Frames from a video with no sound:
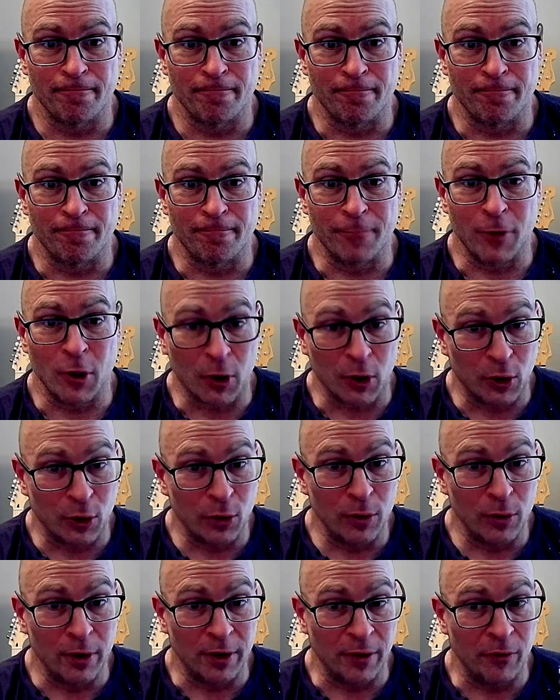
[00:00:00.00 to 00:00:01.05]
You're
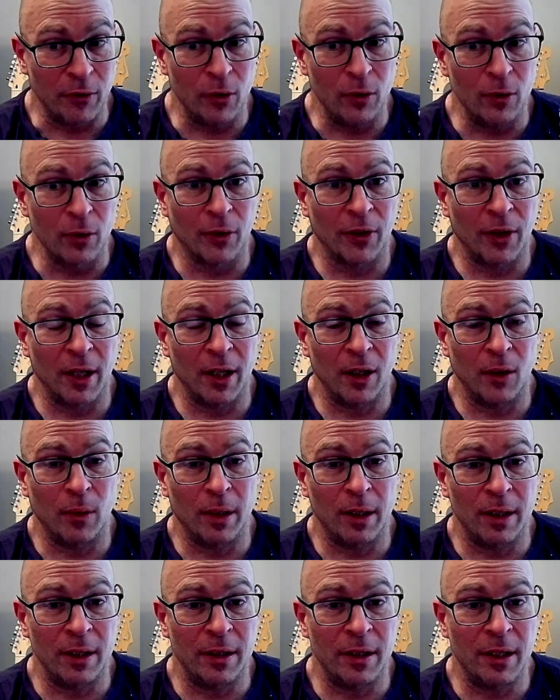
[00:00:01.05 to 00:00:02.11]
clueless if you don't think what
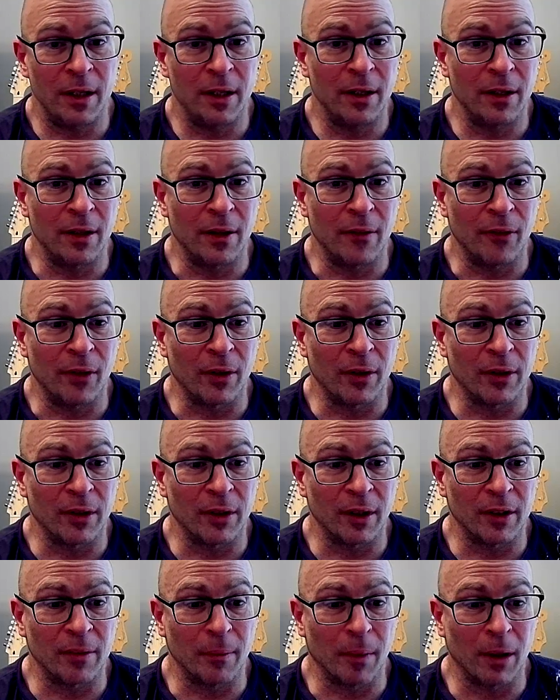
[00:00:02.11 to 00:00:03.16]
he did in the first
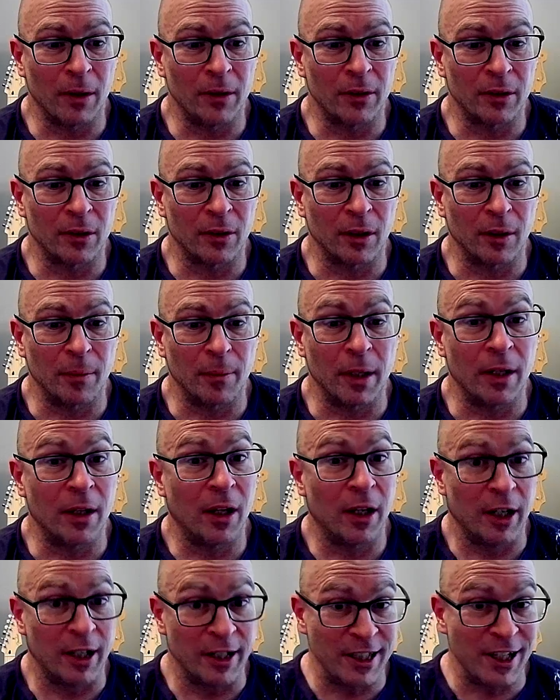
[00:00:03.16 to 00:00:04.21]
six months could have been done
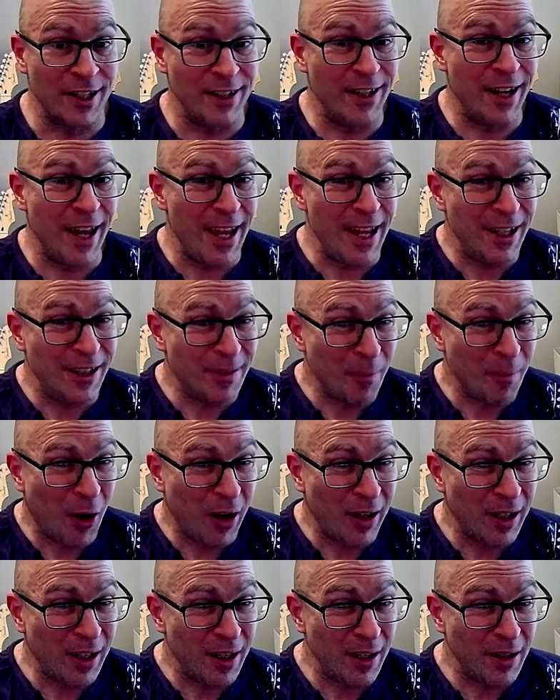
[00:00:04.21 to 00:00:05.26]
in today's
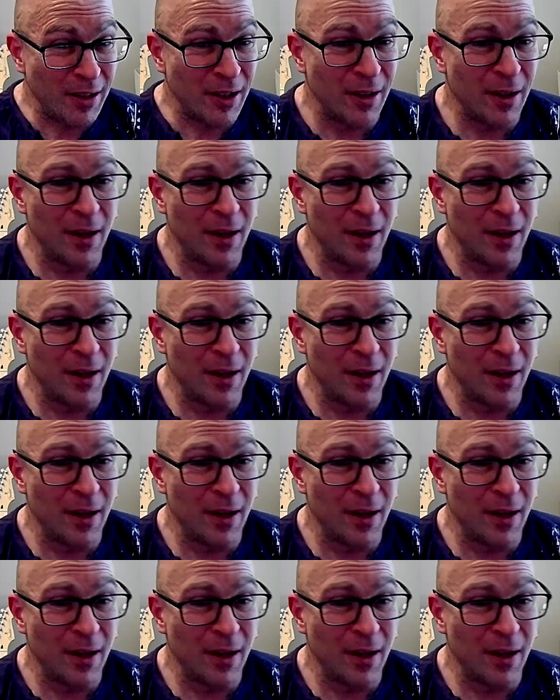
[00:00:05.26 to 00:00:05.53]
market